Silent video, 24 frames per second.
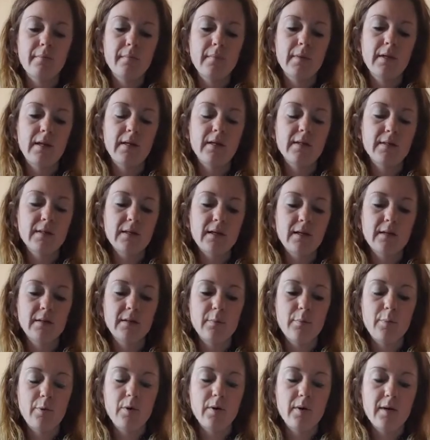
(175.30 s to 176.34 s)
inside the
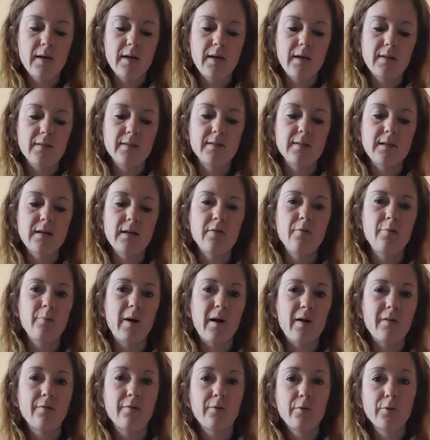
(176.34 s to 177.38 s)
pocket instead of
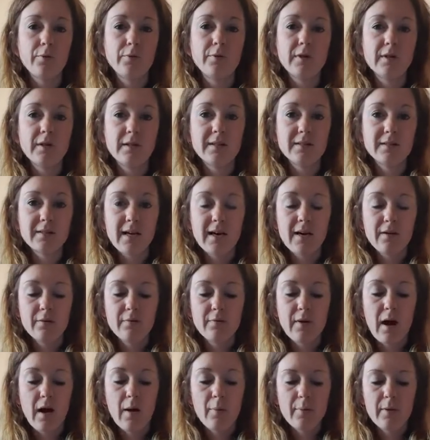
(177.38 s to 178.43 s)
pad folding inside a
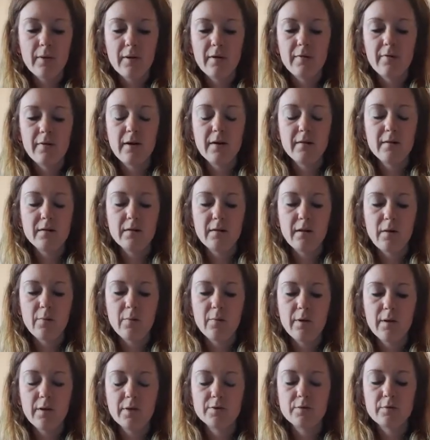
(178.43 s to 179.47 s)
wrap, and I find that
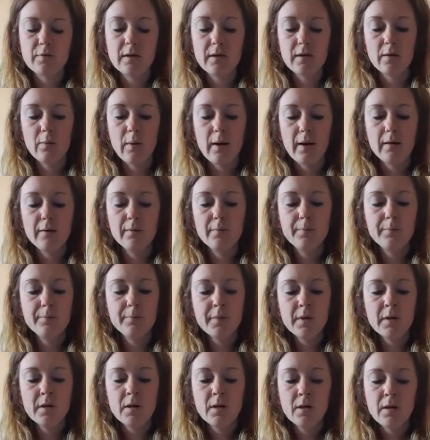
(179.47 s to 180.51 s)
works really well.
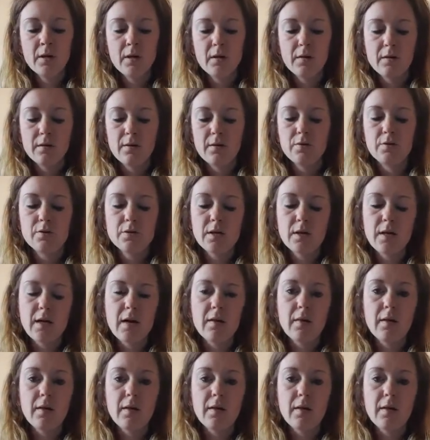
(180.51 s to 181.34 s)
I usually get